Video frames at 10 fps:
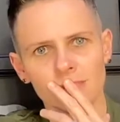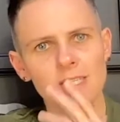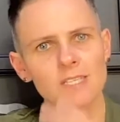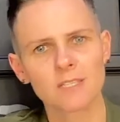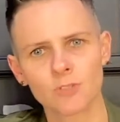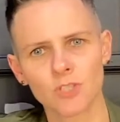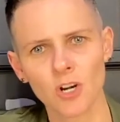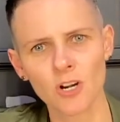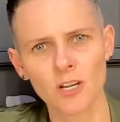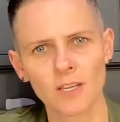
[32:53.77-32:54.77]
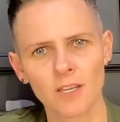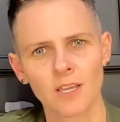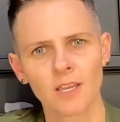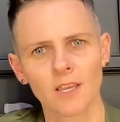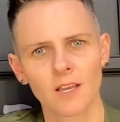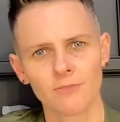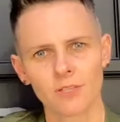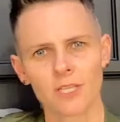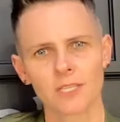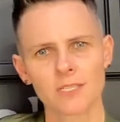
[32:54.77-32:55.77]
Does that sound dark? I
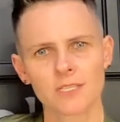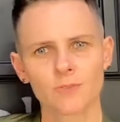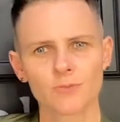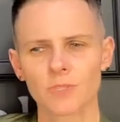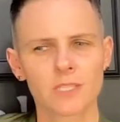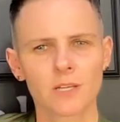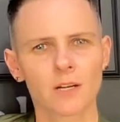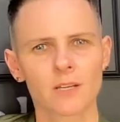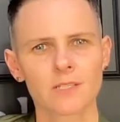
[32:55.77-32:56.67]
feel like that sounds really dark.